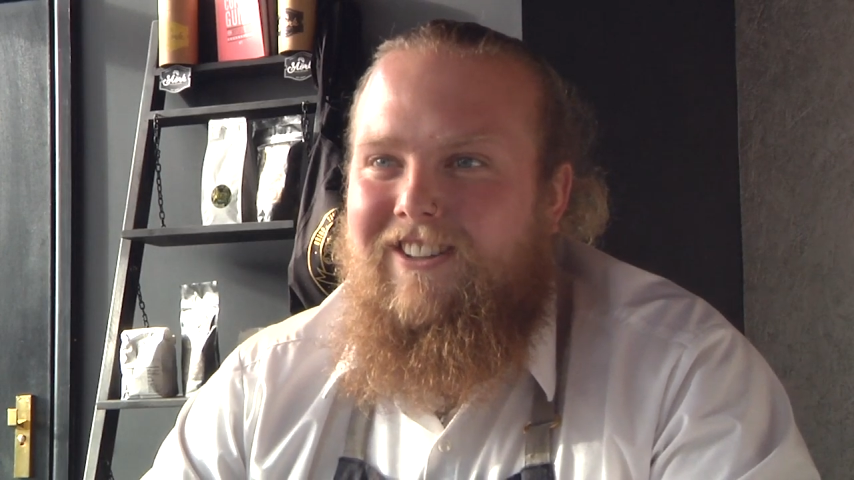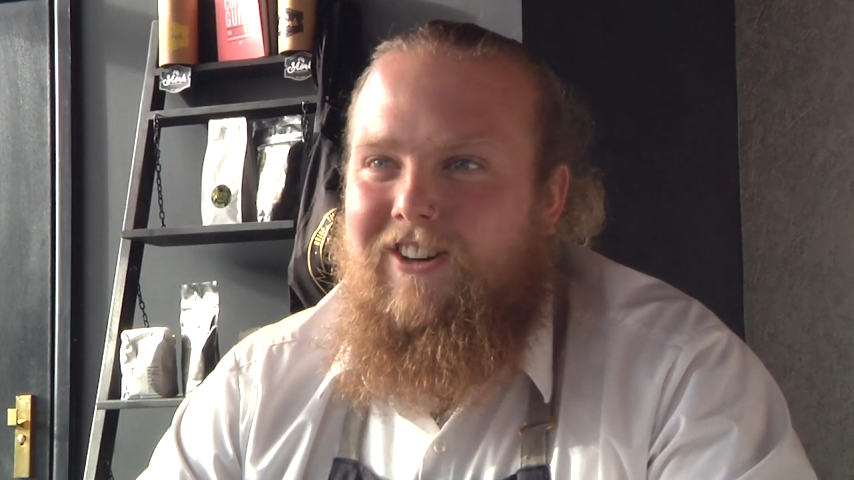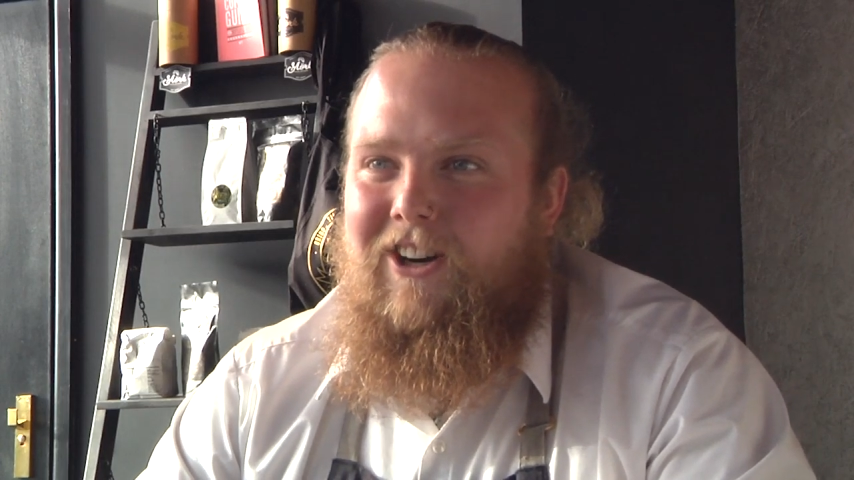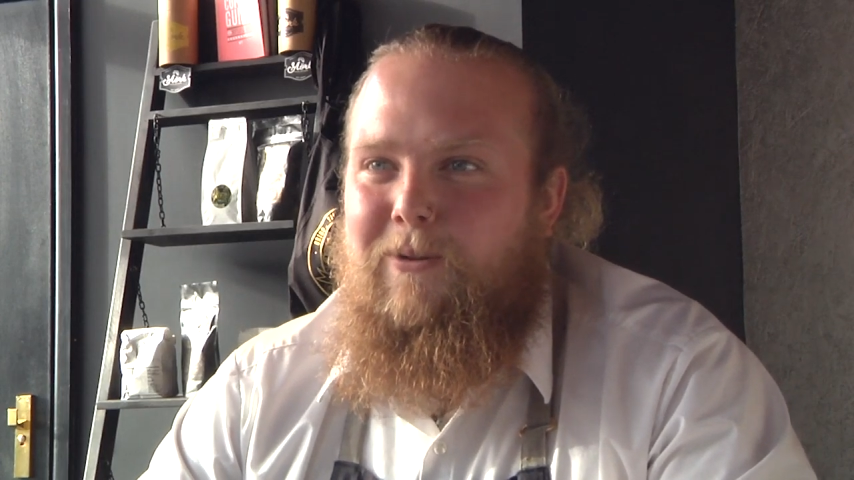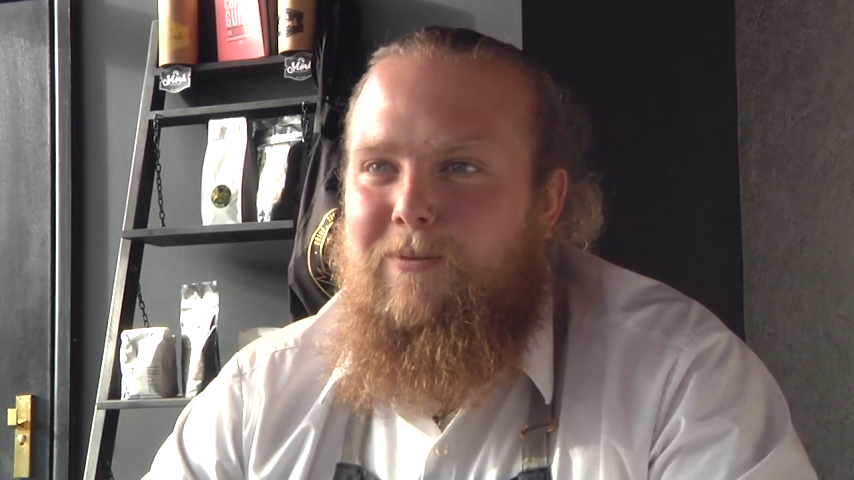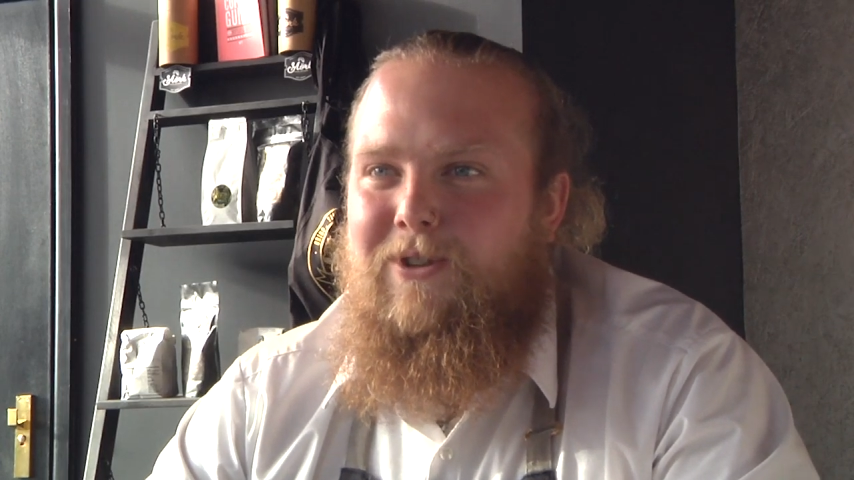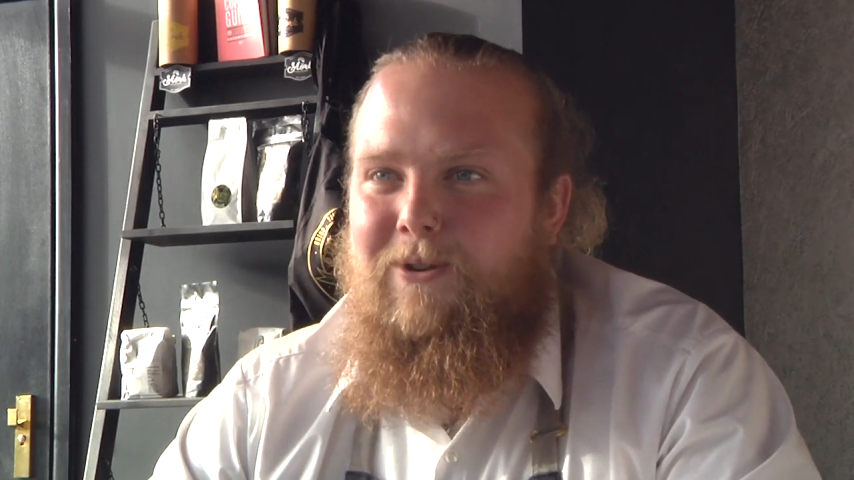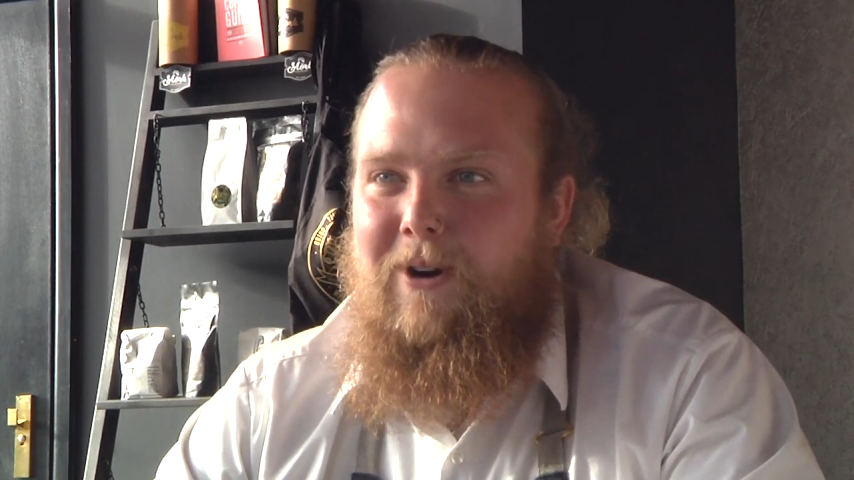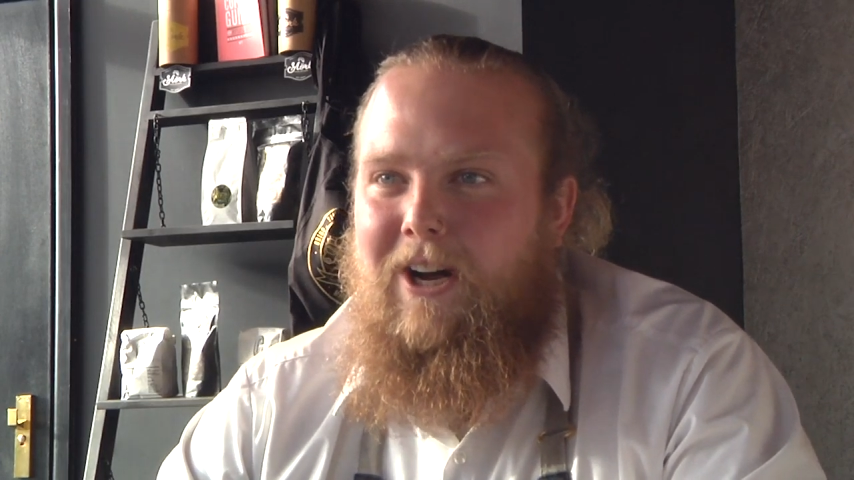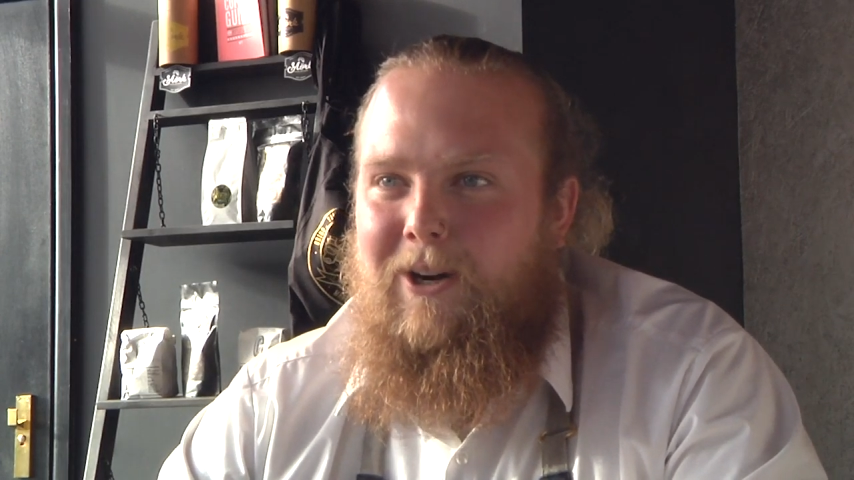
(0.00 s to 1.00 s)
when I come
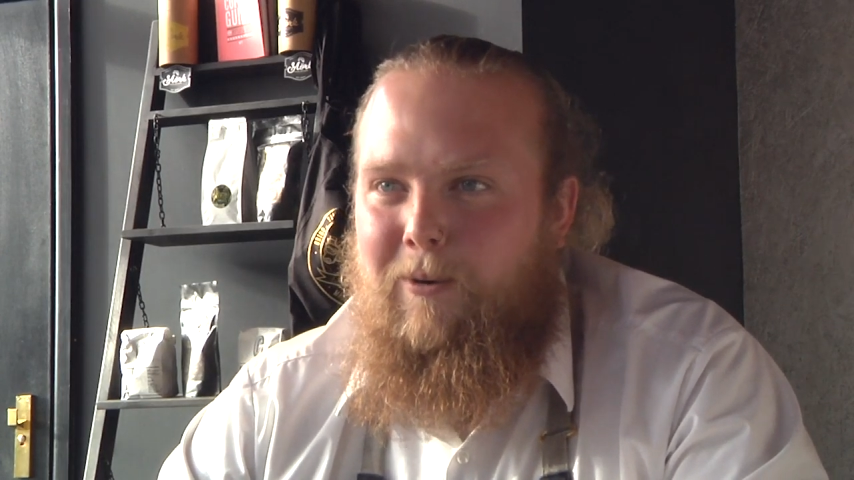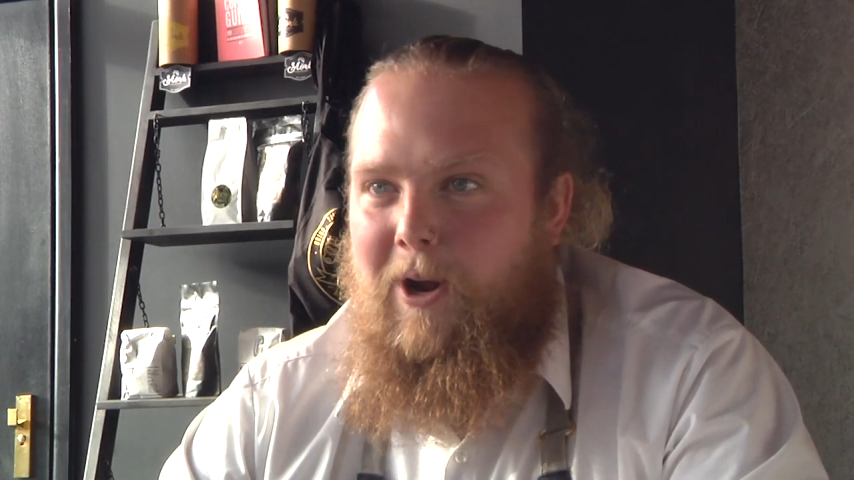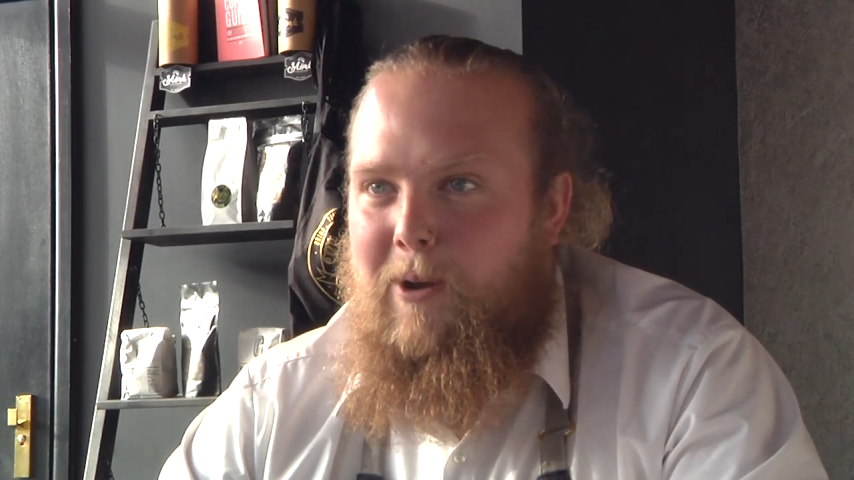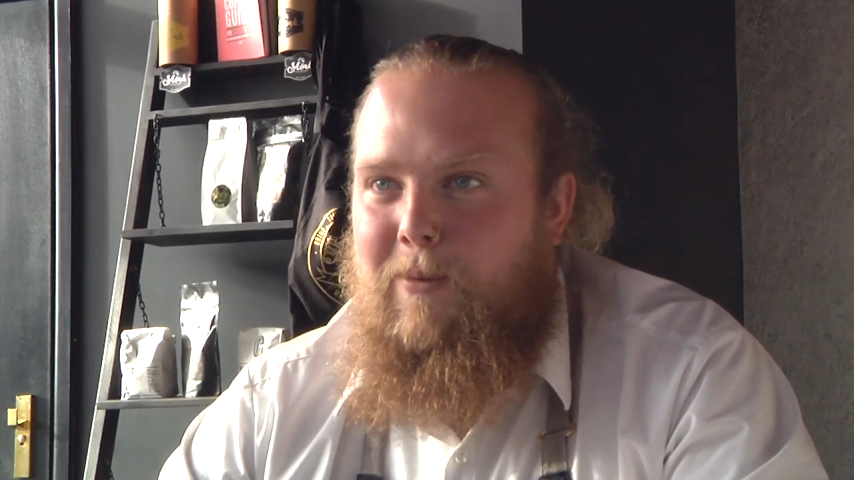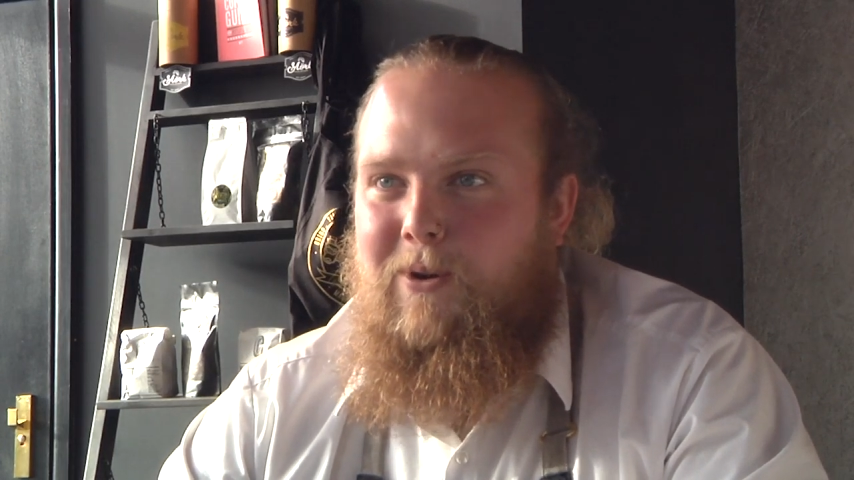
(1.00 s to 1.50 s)
to creating